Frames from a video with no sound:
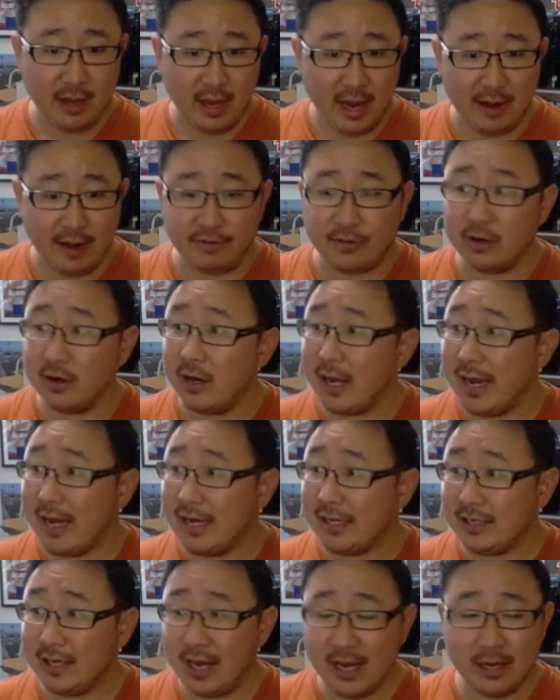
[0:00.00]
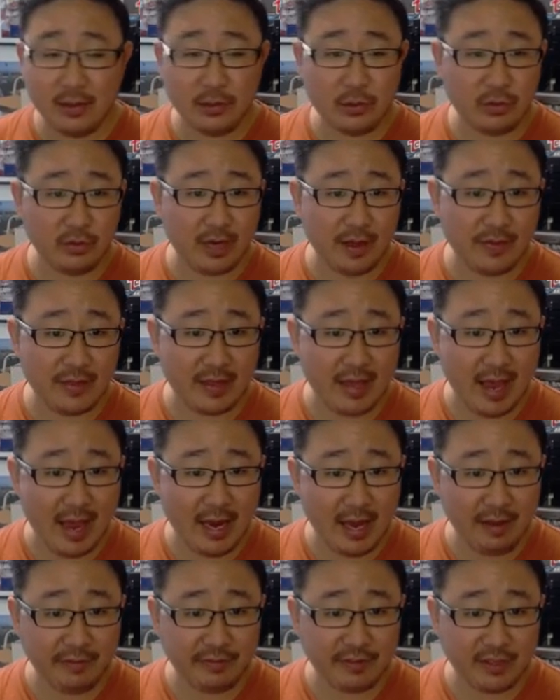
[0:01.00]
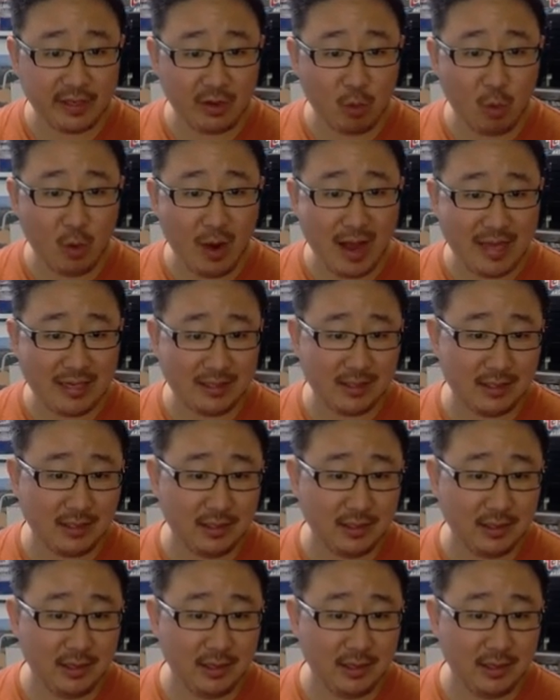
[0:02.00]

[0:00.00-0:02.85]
After eight times, we got the NFC West